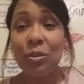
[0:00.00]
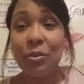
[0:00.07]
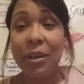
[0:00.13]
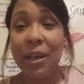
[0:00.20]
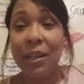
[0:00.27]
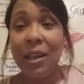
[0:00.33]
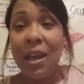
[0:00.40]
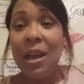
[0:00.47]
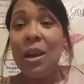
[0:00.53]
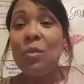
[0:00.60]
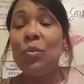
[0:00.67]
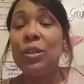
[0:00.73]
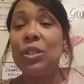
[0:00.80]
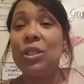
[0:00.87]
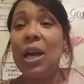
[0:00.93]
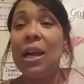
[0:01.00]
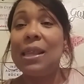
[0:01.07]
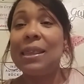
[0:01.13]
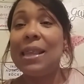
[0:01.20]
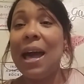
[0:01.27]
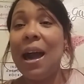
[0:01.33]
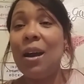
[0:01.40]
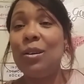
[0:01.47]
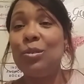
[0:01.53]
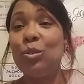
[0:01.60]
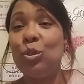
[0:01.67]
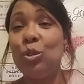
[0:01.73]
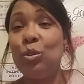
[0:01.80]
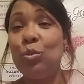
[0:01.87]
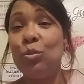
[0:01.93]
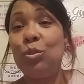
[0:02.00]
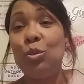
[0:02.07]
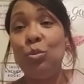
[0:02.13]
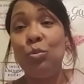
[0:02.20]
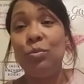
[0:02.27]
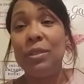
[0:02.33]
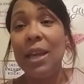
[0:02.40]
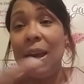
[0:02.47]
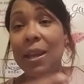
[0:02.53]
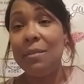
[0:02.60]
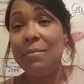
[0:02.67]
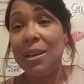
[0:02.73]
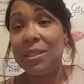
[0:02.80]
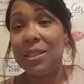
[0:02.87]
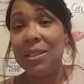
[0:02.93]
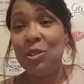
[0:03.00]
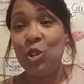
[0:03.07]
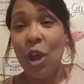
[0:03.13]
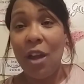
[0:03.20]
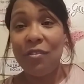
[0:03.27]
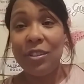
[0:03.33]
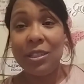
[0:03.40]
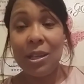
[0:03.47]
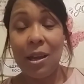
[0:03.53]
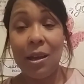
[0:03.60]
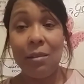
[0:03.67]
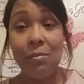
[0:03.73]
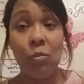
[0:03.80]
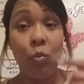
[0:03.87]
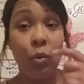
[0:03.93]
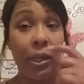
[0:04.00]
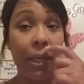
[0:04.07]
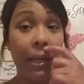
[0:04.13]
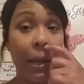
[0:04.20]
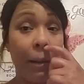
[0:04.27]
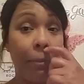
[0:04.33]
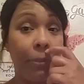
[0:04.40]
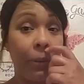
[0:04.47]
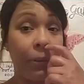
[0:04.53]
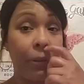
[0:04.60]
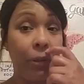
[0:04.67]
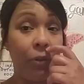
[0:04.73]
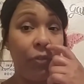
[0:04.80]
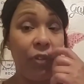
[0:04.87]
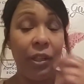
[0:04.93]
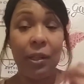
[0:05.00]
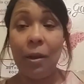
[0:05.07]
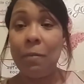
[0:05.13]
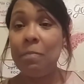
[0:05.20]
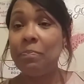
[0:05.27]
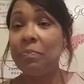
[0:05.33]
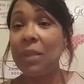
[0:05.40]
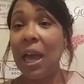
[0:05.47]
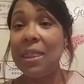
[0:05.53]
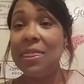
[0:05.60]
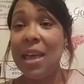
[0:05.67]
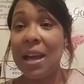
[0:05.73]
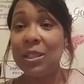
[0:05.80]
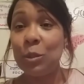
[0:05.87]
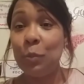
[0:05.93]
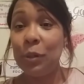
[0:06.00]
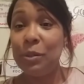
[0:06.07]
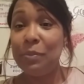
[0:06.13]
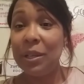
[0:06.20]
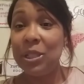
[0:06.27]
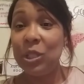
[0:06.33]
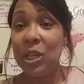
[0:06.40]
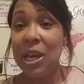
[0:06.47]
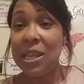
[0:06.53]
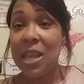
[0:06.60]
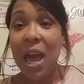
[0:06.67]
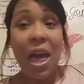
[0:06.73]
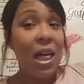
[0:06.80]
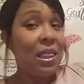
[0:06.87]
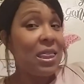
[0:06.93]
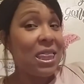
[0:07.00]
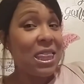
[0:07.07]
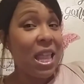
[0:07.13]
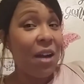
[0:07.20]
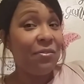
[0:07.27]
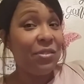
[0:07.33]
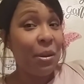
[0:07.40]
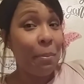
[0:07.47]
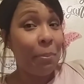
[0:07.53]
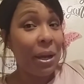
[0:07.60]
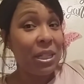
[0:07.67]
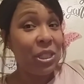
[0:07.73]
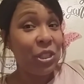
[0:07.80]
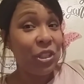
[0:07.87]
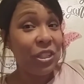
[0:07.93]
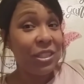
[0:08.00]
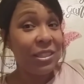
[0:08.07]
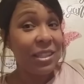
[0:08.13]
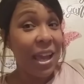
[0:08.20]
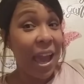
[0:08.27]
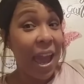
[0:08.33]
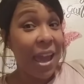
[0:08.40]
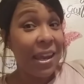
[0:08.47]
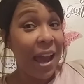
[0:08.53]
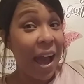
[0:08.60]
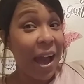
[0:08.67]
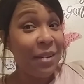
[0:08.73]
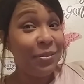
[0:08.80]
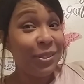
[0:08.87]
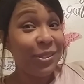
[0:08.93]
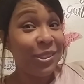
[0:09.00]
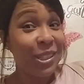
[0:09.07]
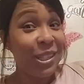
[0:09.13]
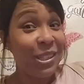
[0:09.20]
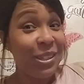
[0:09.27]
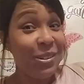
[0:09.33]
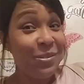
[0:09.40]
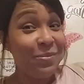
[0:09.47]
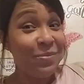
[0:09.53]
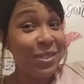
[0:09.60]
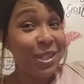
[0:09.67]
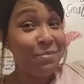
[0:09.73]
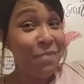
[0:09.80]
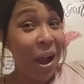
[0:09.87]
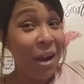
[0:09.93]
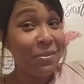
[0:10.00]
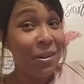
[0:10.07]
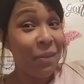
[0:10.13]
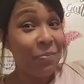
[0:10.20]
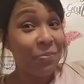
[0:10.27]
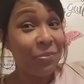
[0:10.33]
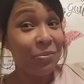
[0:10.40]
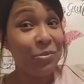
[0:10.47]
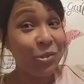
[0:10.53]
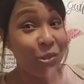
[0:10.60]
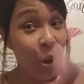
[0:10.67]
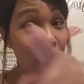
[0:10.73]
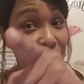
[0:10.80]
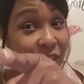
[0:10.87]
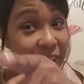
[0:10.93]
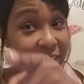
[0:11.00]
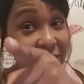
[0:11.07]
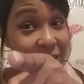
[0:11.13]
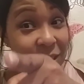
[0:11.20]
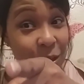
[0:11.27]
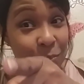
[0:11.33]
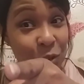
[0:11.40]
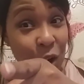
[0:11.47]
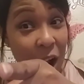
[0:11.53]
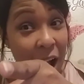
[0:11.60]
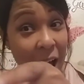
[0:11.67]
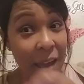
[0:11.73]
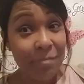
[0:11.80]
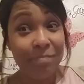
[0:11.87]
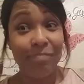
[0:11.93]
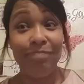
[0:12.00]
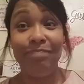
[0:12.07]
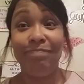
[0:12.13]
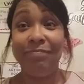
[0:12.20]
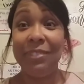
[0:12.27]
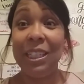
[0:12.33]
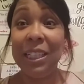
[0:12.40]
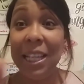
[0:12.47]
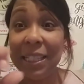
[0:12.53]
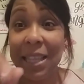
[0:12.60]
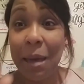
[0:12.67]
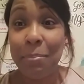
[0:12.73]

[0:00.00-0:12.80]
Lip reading: which allows you to get a message every time we upload a new video. And that's pretty much it. Love you bunches, and I will see you tomorrow. Don't forget to subscribe. Click that button.